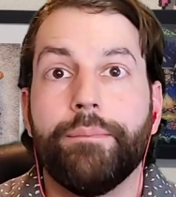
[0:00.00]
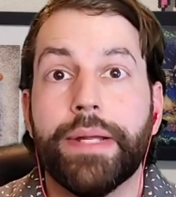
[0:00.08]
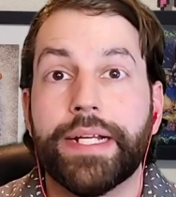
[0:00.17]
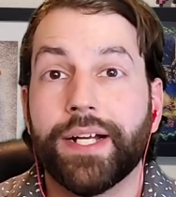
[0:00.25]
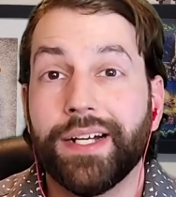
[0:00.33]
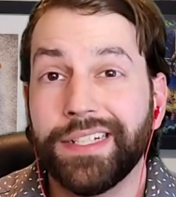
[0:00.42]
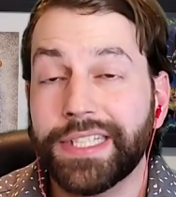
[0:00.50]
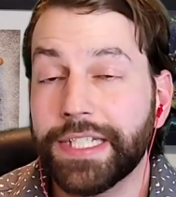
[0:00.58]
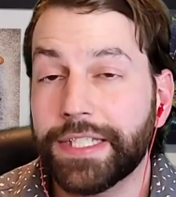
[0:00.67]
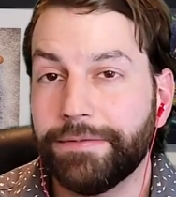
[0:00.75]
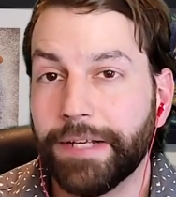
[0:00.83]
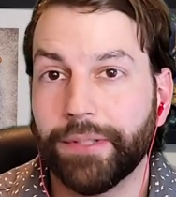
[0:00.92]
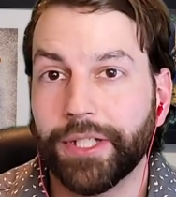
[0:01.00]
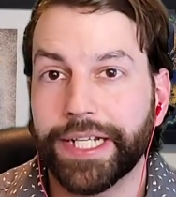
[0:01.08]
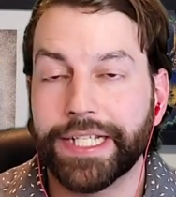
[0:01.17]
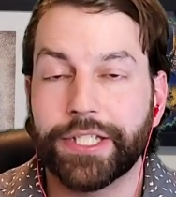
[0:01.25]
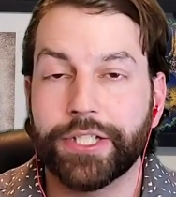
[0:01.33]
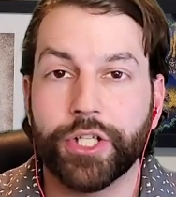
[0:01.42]
because his family
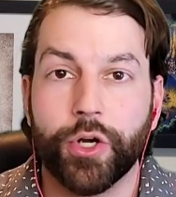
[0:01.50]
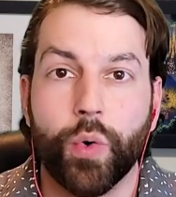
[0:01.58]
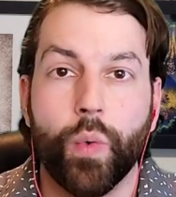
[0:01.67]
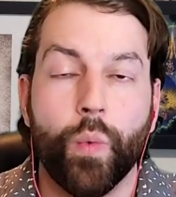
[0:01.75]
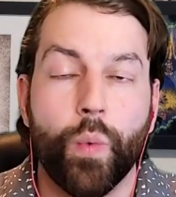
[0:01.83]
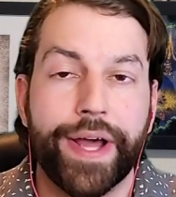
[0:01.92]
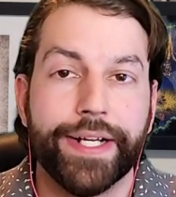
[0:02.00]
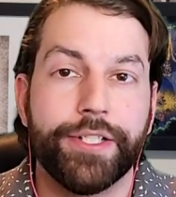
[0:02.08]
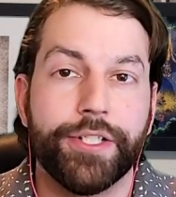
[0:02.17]
is so wedded